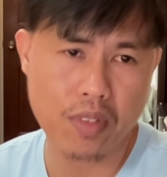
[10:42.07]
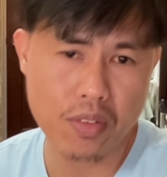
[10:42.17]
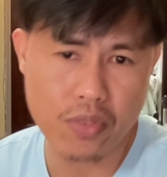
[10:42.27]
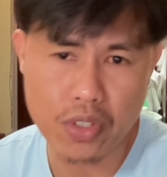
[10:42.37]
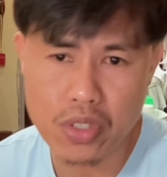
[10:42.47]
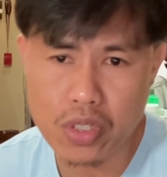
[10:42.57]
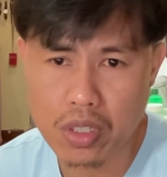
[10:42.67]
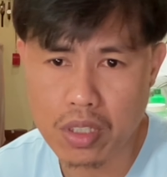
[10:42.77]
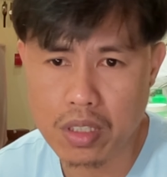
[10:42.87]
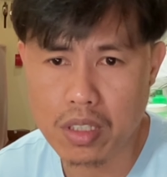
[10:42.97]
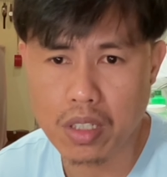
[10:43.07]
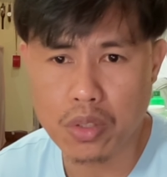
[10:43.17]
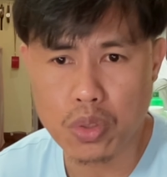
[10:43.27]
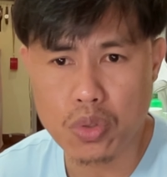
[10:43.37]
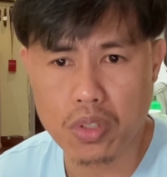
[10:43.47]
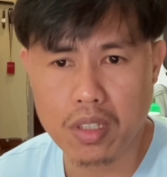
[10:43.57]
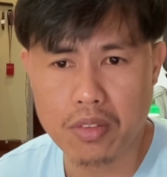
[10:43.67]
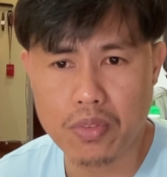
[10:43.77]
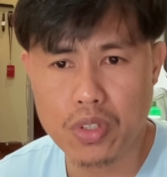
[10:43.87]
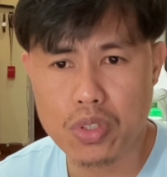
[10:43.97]
inversion, the neutral
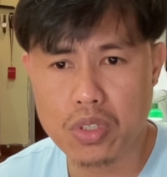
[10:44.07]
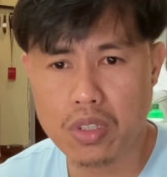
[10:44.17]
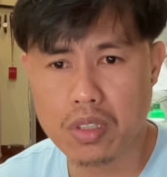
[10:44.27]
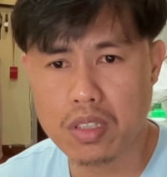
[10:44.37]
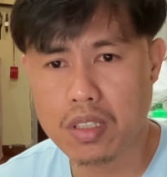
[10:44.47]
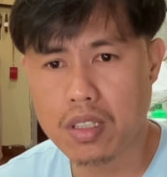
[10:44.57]
inversion,